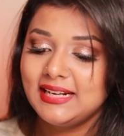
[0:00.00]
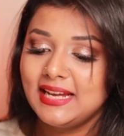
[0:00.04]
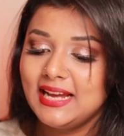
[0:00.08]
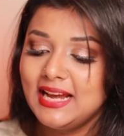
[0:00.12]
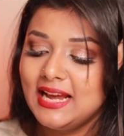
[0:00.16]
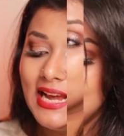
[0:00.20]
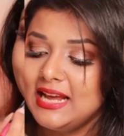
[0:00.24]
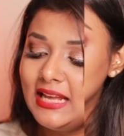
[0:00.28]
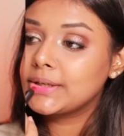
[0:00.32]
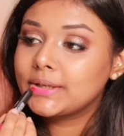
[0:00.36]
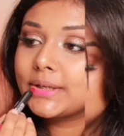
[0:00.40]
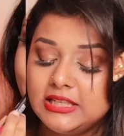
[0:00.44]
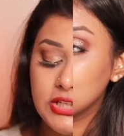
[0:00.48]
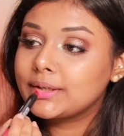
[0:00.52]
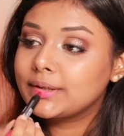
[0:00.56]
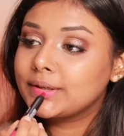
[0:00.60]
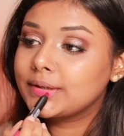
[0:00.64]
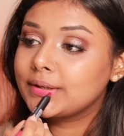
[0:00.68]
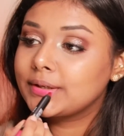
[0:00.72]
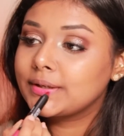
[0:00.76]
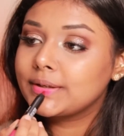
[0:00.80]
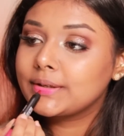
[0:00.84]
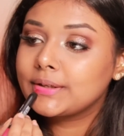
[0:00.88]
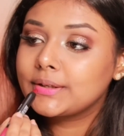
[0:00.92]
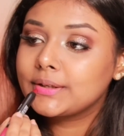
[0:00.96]
So let's
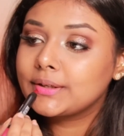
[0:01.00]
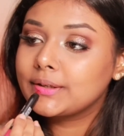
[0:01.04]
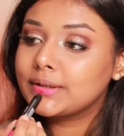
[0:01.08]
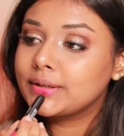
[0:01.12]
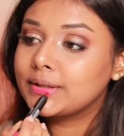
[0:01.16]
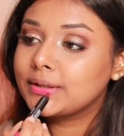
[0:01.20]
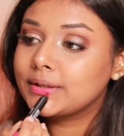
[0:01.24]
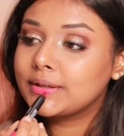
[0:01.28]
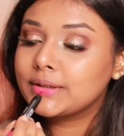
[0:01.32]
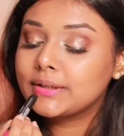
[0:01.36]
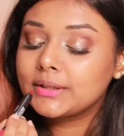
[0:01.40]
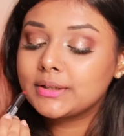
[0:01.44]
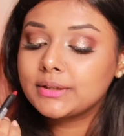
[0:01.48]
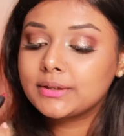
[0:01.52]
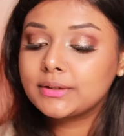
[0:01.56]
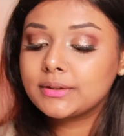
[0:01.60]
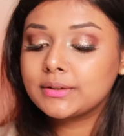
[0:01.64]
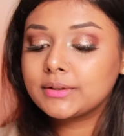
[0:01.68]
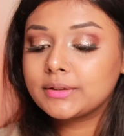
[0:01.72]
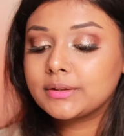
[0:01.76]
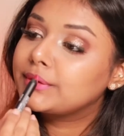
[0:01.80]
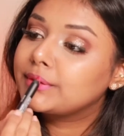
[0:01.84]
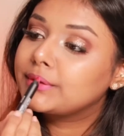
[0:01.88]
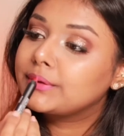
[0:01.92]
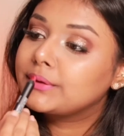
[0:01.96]
talk about Pink
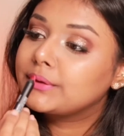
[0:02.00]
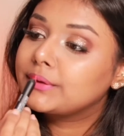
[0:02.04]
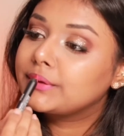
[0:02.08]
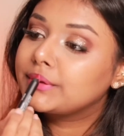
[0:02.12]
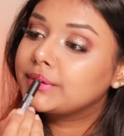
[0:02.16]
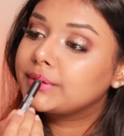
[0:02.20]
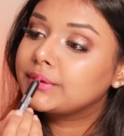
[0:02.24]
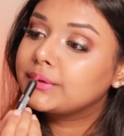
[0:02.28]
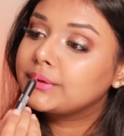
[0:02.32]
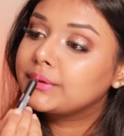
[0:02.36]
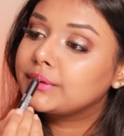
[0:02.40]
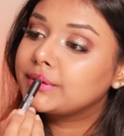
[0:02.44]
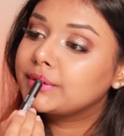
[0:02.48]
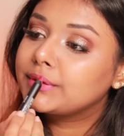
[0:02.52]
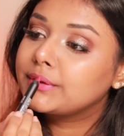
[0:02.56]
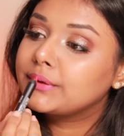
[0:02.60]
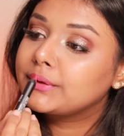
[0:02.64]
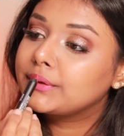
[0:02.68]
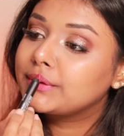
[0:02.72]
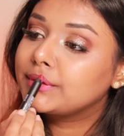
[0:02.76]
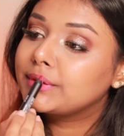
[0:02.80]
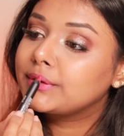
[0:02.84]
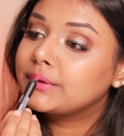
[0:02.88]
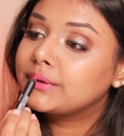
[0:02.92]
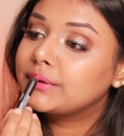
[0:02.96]
Party. It is
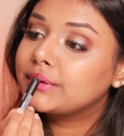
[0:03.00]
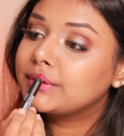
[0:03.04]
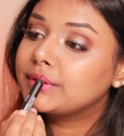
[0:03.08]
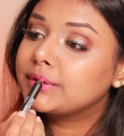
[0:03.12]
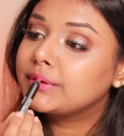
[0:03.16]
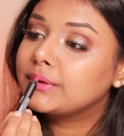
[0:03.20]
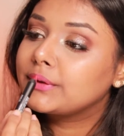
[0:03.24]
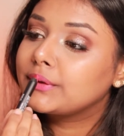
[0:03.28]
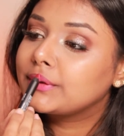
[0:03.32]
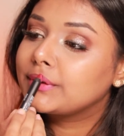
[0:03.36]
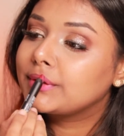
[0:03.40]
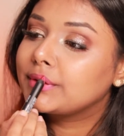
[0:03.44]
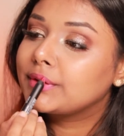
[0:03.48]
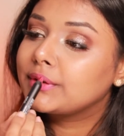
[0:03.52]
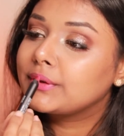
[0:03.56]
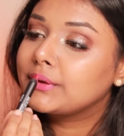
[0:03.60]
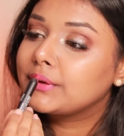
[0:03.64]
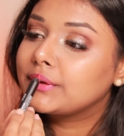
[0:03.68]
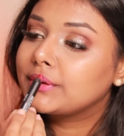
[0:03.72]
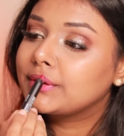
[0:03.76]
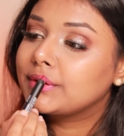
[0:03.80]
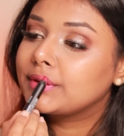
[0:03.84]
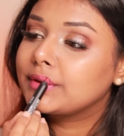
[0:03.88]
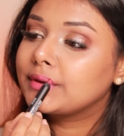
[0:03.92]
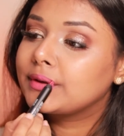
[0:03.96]
pink,
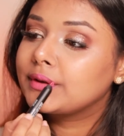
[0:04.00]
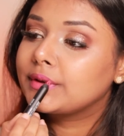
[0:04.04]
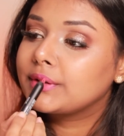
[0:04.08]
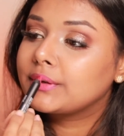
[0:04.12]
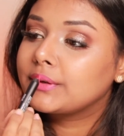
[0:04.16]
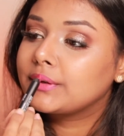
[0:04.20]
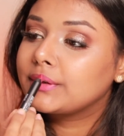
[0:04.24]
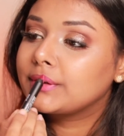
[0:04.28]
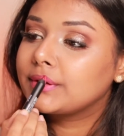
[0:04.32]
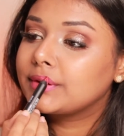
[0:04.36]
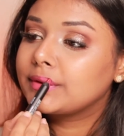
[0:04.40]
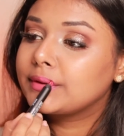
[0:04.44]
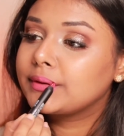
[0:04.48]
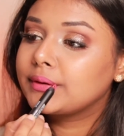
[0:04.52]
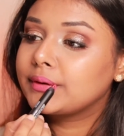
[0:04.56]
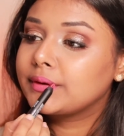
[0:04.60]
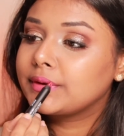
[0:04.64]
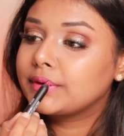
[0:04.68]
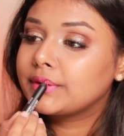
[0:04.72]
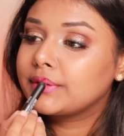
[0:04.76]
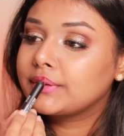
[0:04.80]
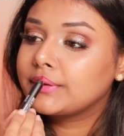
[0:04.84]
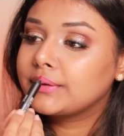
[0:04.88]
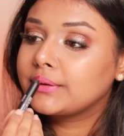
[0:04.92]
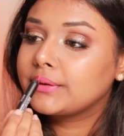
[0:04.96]
just straight
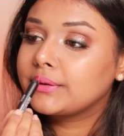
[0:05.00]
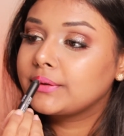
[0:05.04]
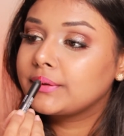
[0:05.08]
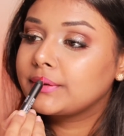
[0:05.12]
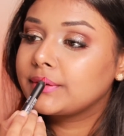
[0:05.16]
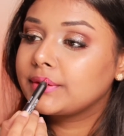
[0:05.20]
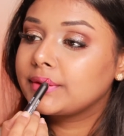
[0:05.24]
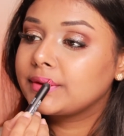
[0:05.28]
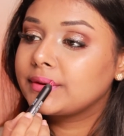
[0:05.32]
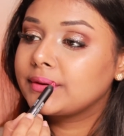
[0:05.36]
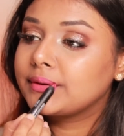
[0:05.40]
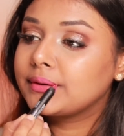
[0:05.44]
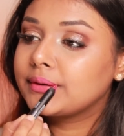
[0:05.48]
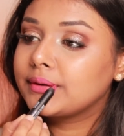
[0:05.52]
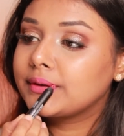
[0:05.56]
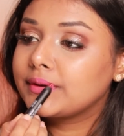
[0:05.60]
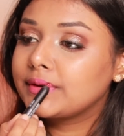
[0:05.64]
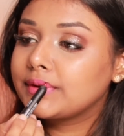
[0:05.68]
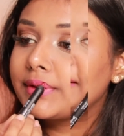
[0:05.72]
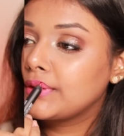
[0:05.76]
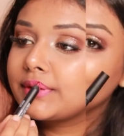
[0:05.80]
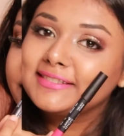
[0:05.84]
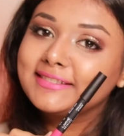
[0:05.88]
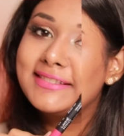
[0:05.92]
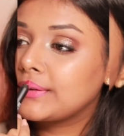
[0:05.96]
up pink,
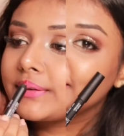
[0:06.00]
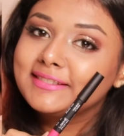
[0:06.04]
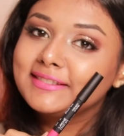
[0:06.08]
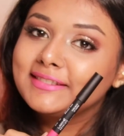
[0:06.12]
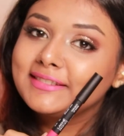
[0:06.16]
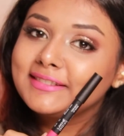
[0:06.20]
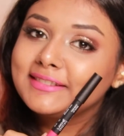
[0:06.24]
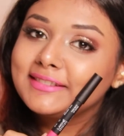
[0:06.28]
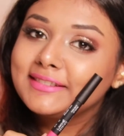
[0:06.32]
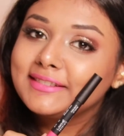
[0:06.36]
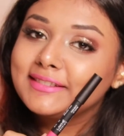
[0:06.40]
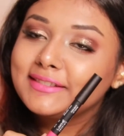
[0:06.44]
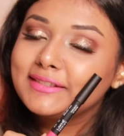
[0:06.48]
with some